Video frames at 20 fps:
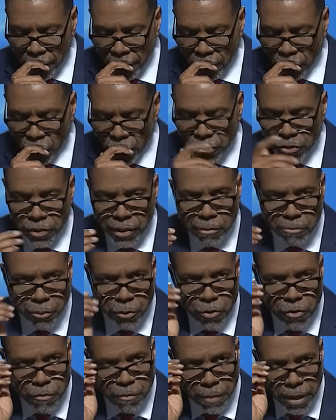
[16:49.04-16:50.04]
Where's the
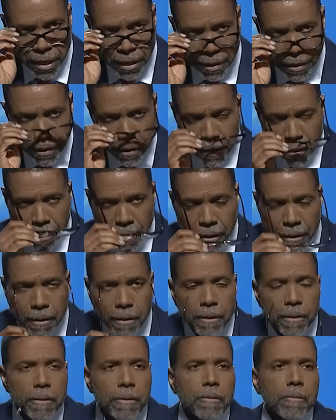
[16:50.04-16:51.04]
improvement?
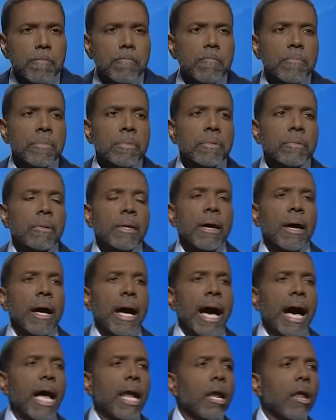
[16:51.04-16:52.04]

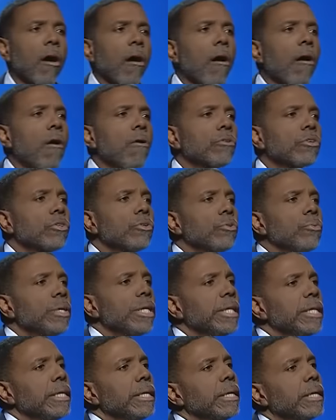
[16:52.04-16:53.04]
How long do
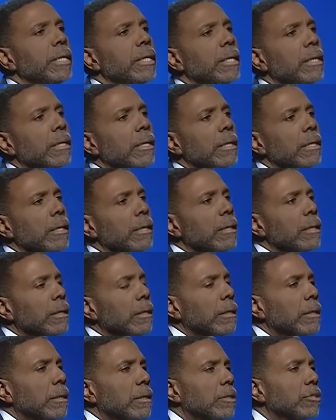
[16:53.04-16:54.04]
we
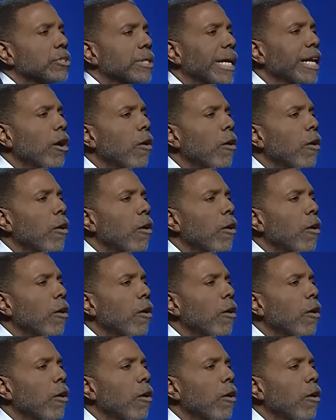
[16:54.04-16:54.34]
stay